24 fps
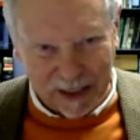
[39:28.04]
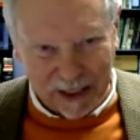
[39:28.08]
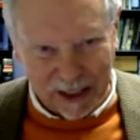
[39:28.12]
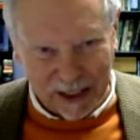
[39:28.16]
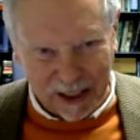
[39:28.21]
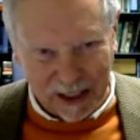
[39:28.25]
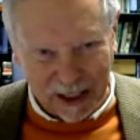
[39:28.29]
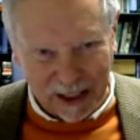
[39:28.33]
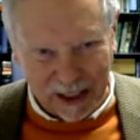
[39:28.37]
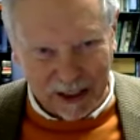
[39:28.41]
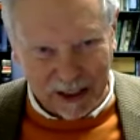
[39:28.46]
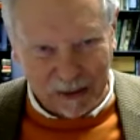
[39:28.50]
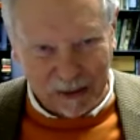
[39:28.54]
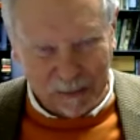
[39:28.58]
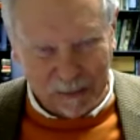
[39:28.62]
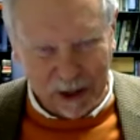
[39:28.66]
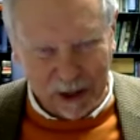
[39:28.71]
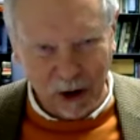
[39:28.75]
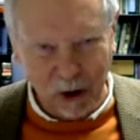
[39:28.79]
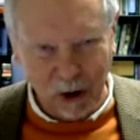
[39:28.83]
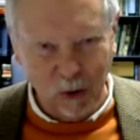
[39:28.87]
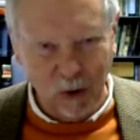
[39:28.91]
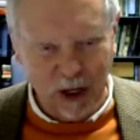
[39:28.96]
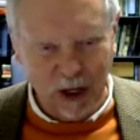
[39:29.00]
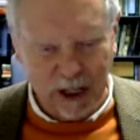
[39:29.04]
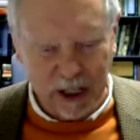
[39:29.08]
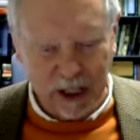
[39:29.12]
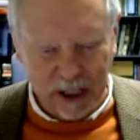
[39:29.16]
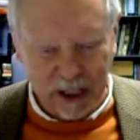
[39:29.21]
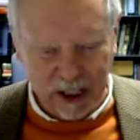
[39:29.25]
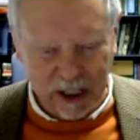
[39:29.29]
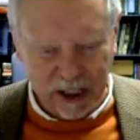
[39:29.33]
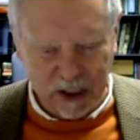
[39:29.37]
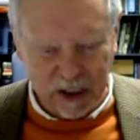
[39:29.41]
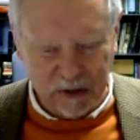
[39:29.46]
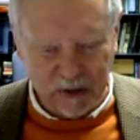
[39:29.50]
the marijuana
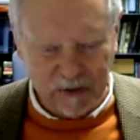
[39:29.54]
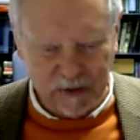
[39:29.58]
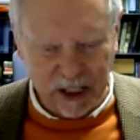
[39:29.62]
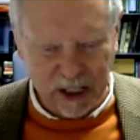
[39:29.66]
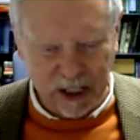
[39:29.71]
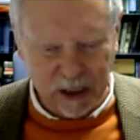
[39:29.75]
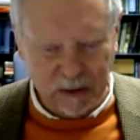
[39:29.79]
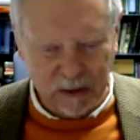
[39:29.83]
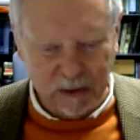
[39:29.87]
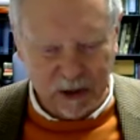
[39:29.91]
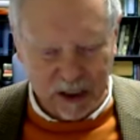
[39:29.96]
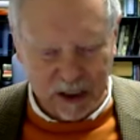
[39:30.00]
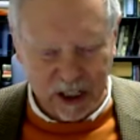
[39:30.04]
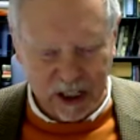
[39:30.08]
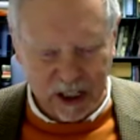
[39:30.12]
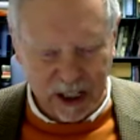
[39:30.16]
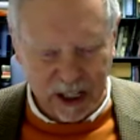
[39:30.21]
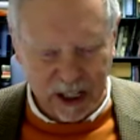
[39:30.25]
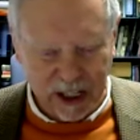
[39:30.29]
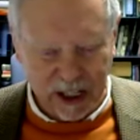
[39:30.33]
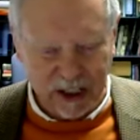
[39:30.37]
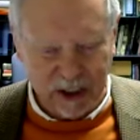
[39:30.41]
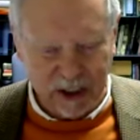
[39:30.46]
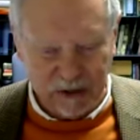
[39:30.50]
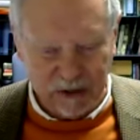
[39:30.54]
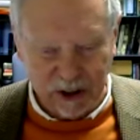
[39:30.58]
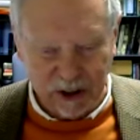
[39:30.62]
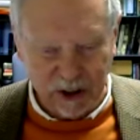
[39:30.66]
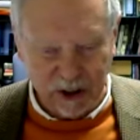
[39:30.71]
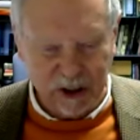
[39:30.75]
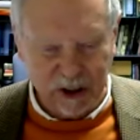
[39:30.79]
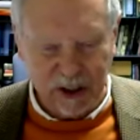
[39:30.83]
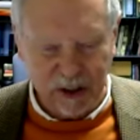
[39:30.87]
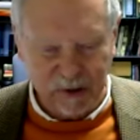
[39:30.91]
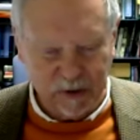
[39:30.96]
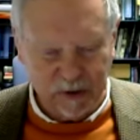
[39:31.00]
that is available today is
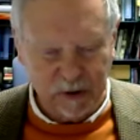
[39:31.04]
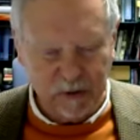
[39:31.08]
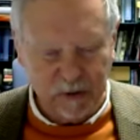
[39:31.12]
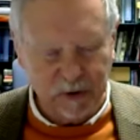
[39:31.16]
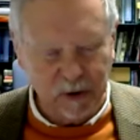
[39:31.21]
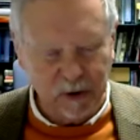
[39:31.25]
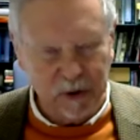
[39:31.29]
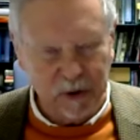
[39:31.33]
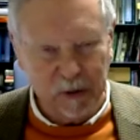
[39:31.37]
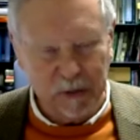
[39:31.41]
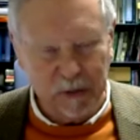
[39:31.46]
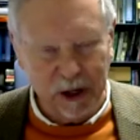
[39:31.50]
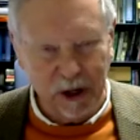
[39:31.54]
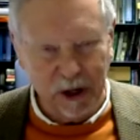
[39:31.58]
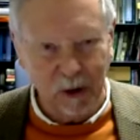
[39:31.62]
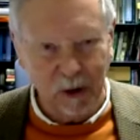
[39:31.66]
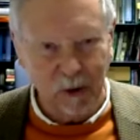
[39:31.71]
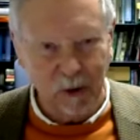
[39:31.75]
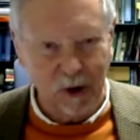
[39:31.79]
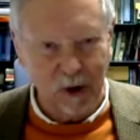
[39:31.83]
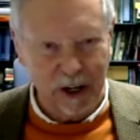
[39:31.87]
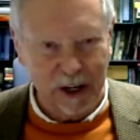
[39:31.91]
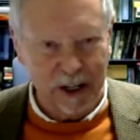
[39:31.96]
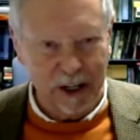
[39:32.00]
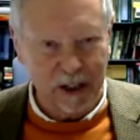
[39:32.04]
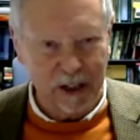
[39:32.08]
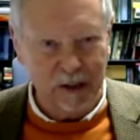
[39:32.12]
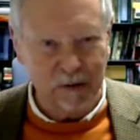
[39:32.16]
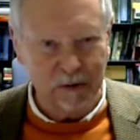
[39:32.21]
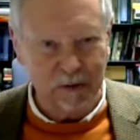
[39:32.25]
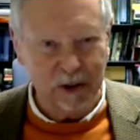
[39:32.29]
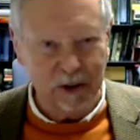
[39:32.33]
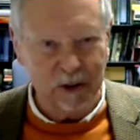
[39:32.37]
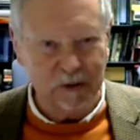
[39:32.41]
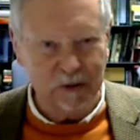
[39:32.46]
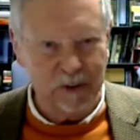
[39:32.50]
very different from the marijuana
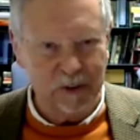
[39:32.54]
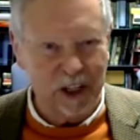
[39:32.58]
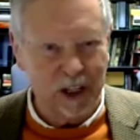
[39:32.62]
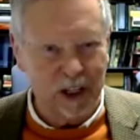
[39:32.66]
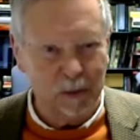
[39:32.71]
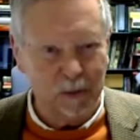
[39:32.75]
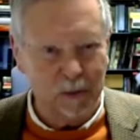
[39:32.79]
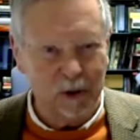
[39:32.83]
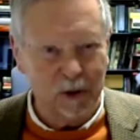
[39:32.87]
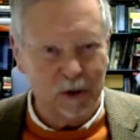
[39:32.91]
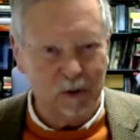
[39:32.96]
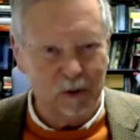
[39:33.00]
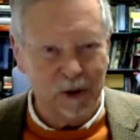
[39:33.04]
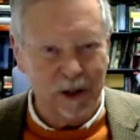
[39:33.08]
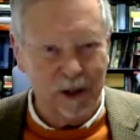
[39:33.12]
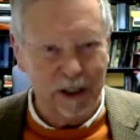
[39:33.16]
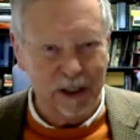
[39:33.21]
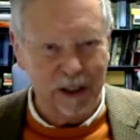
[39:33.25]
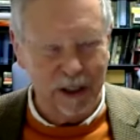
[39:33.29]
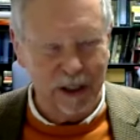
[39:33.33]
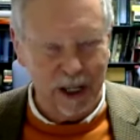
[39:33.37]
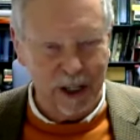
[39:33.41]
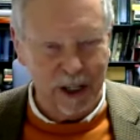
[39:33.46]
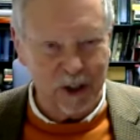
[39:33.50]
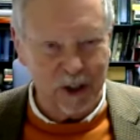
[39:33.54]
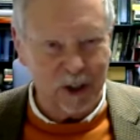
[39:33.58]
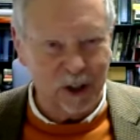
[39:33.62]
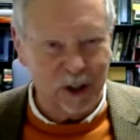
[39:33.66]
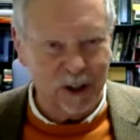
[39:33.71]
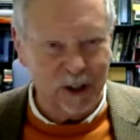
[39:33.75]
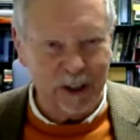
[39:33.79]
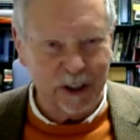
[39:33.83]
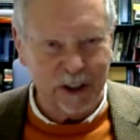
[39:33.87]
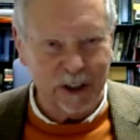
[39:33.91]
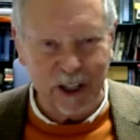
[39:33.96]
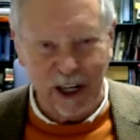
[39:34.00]
that was available when I
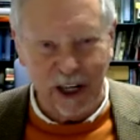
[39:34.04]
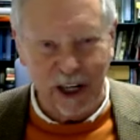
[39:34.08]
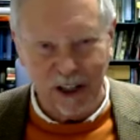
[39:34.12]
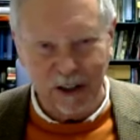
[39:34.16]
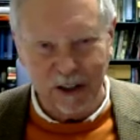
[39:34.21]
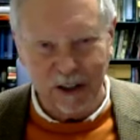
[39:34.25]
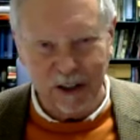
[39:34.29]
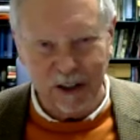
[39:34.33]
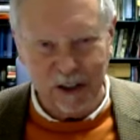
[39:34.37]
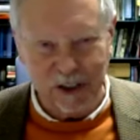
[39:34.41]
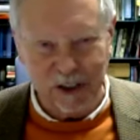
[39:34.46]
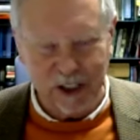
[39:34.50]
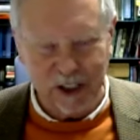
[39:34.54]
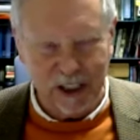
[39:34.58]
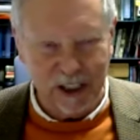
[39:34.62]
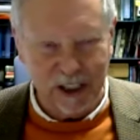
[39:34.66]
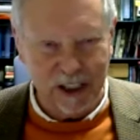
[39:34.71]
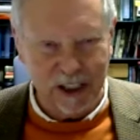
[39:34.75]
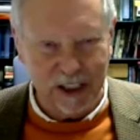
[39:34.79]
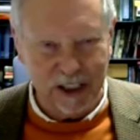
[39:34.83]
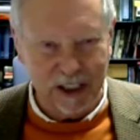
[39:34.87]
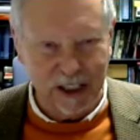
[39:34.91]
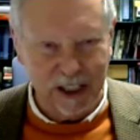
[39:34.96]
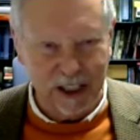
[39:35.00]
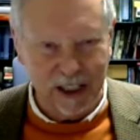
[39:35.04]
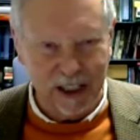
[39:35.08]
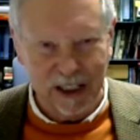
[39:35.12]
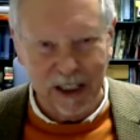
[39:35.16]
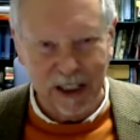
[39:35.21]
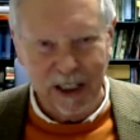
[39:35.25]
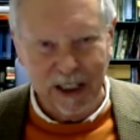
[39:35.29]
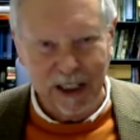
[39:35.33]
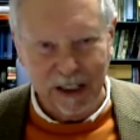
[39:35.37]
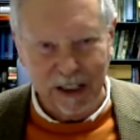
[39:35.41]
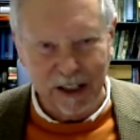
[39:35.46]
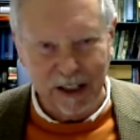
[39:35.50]
started college in
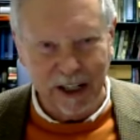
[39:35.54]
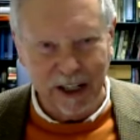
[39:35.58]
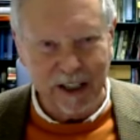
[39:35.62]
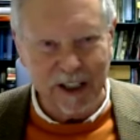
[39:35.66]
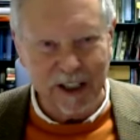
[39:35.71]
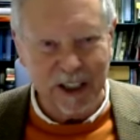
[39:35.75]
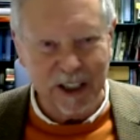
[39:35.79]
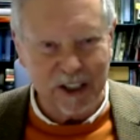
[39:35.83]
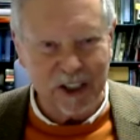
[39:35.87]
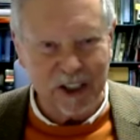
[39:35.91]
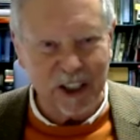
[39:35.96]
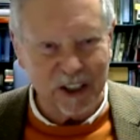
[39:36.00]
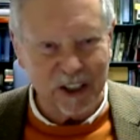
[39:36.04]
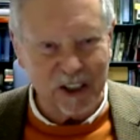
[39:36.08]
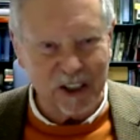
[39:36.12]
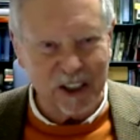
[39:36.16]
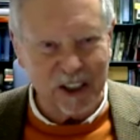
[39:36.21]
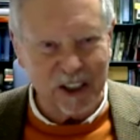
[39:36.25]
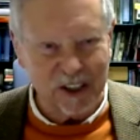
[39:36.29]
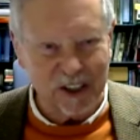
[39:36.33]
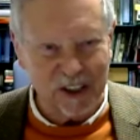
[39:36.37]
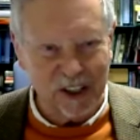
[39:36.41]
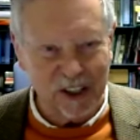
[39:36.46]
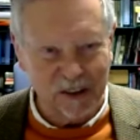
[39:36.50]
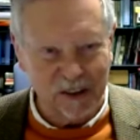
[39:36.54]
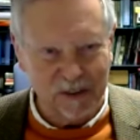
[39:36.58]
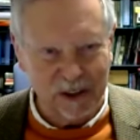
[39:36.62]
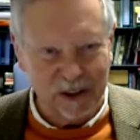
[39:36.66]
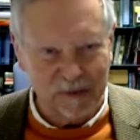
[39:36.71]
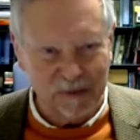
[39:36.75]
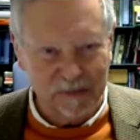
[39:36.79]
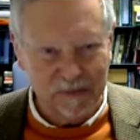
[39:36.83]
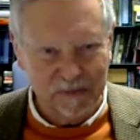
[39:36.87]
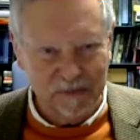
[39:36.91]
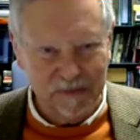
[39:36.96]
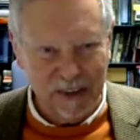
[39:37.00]

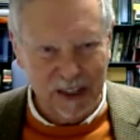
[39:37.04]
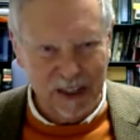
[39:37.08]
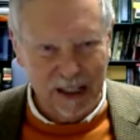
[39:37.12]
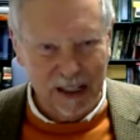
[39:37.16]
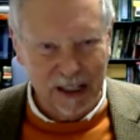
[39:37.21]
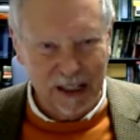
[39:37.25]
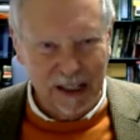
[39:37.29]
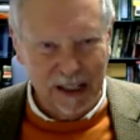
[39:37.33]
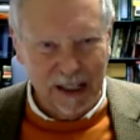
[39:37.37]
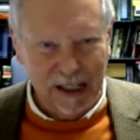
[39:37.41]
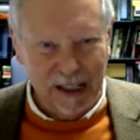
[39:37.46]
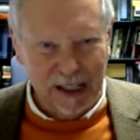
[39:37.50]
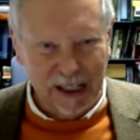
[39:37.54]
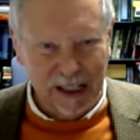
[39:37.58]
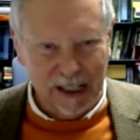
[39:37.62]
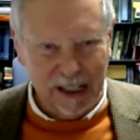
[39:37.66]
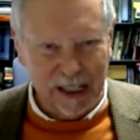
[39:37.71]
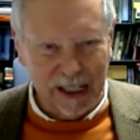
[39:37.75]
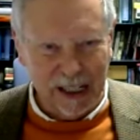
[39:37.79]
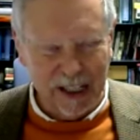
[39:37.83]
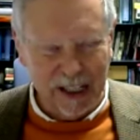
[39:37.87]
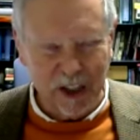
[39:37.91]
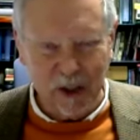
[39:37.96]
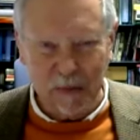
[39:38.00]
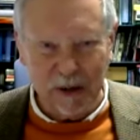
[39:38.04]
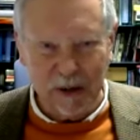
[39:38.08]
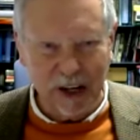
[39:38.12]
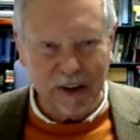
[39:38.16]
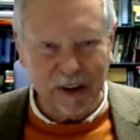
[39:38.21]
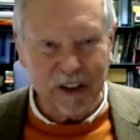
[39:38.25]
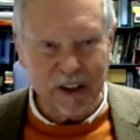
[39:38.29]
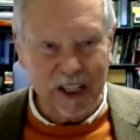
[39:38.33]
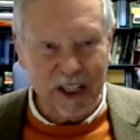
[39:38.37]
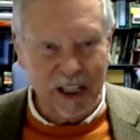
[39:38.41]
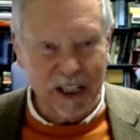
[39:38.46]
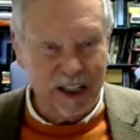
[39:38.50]
1967. It's
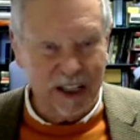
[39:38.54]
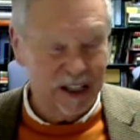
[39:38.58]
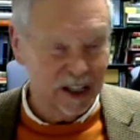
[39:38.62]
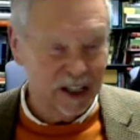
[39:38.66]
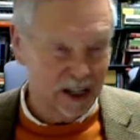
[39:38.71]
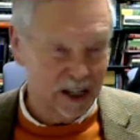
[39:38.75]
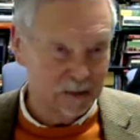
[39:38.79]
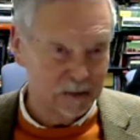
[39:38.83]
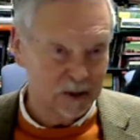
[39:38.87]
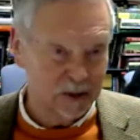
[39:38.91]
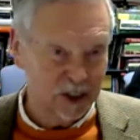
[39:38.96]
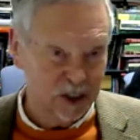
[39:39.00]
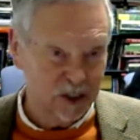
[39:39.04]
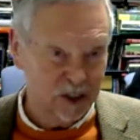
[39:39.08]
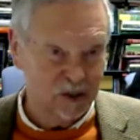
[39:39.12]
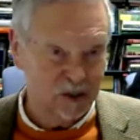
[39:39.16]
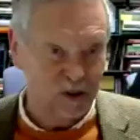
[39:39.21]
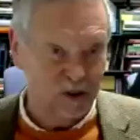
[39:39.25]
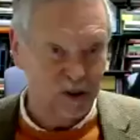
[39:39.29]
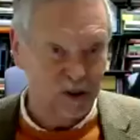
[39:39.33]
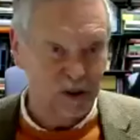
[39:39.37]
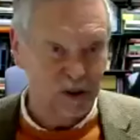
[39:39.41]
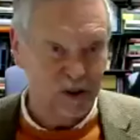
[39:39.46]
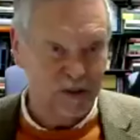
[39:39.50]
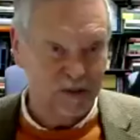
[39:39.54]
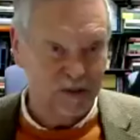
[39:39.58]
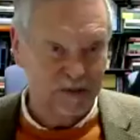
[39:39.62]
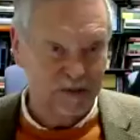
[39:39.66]
about 10 times as strong.